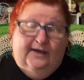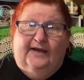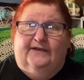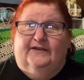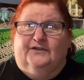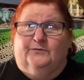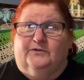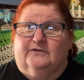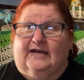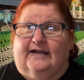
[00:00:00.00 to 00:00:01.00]
and this
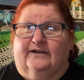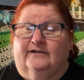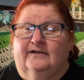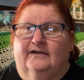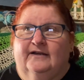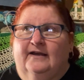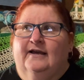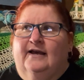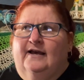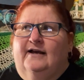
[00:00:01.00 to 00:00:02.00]
will kind
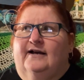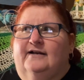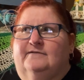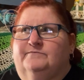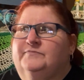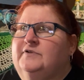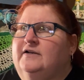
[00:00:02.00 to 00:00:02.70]
of